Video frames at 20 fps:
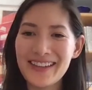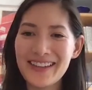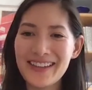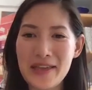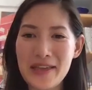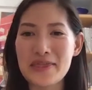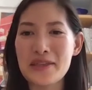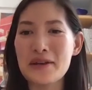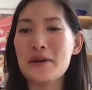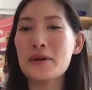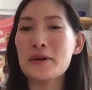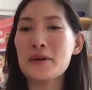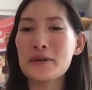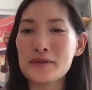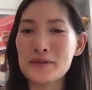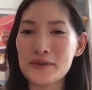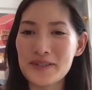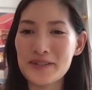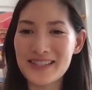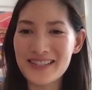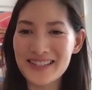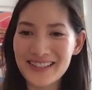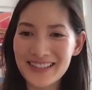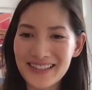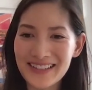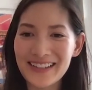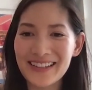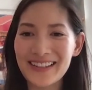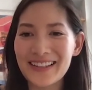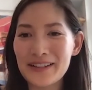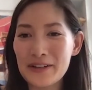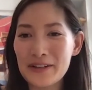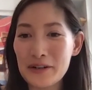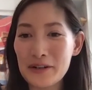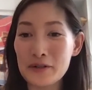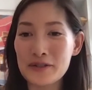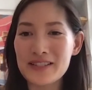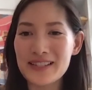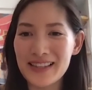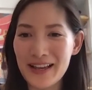get the earned
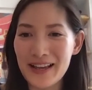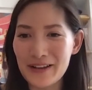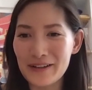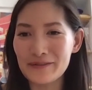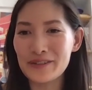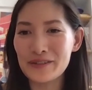love and